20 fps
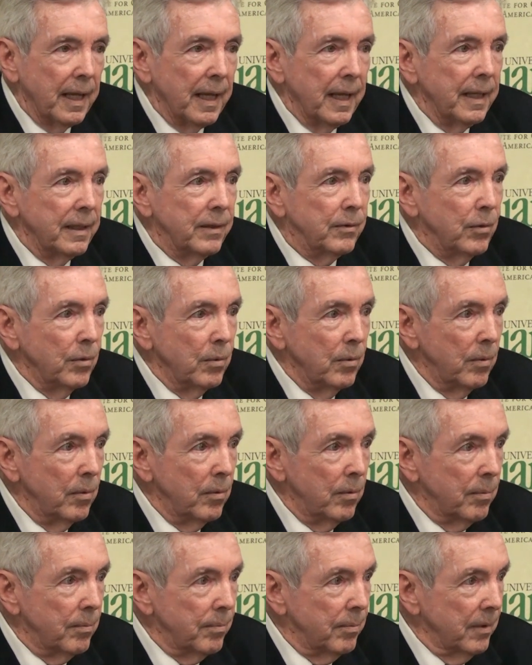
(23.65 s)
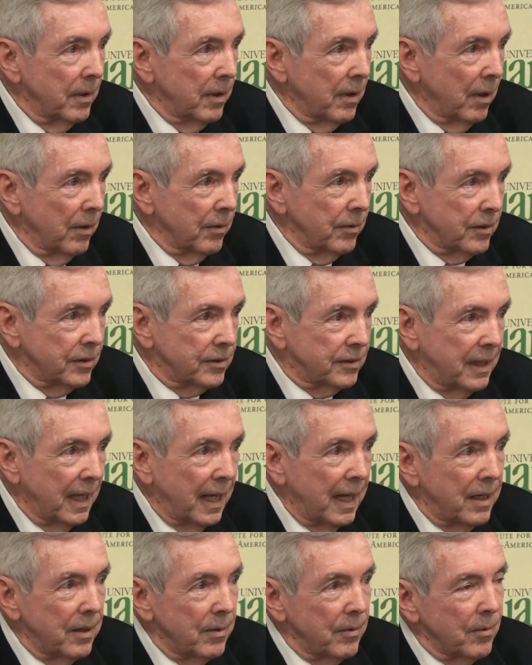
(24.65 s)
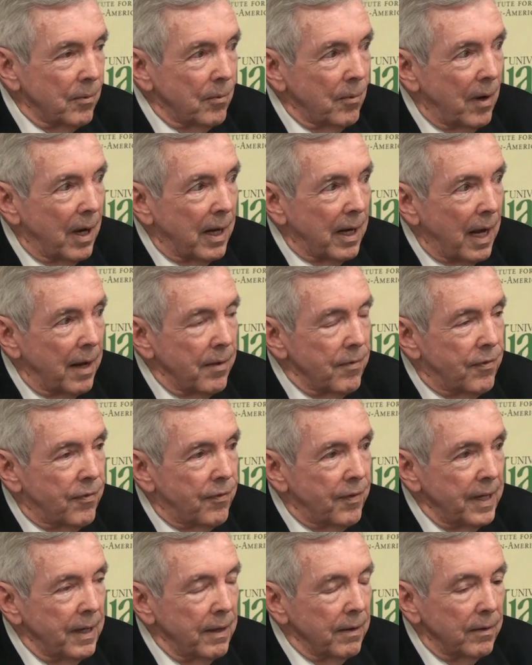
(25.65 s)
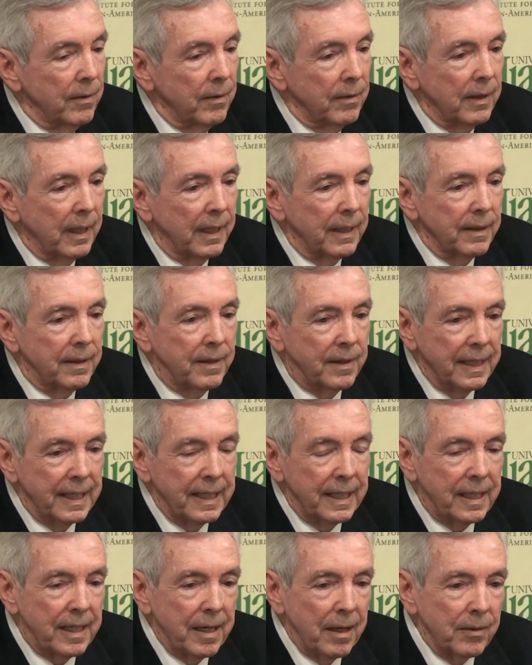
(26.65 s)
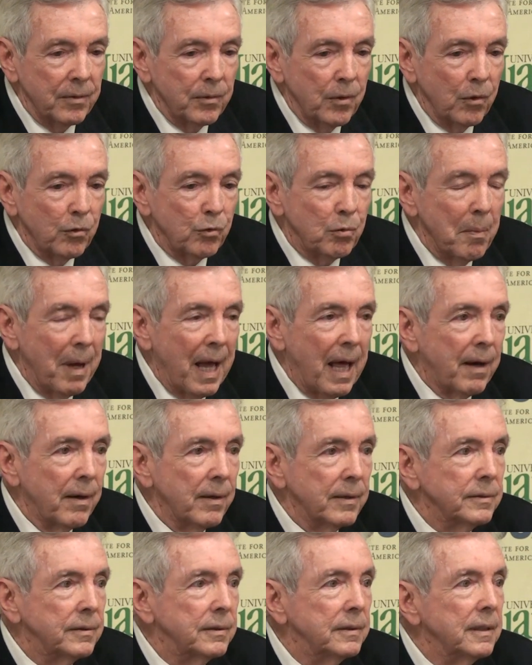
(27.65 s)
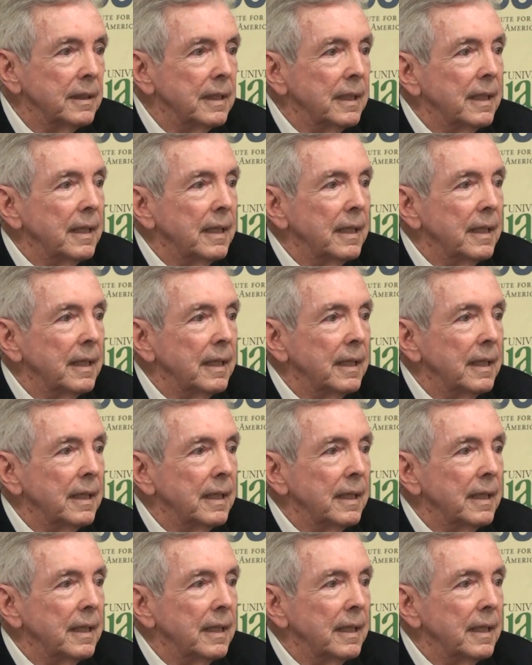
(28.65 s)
To understand what I feel and think on those matters,